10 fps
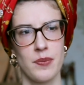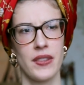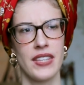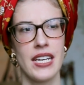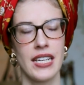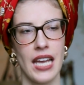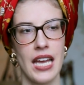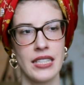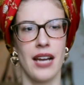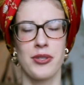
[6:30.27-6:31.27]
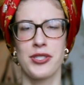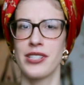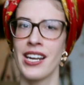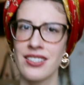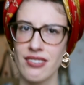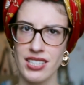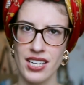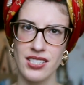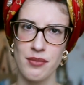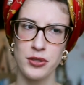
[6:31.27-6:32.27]
but then again, I was trying to
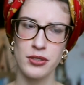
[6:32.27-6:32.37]
attach them to